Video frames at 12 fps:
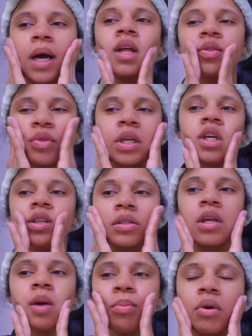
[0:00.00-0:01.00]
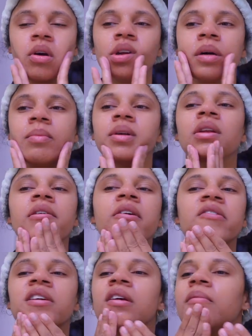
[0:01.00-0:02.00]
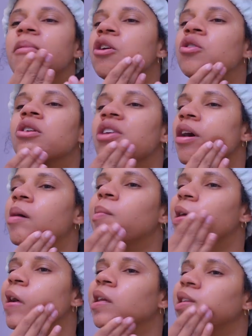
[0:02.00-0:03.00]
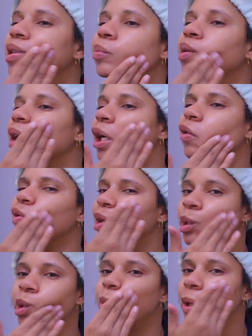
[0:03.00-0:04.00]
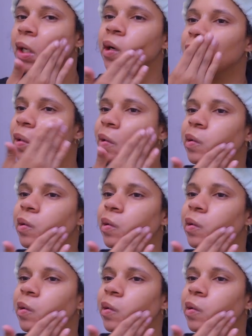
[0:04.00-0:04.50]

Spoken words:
I think it's that product, but now that I'm older, I'm like, this product really works.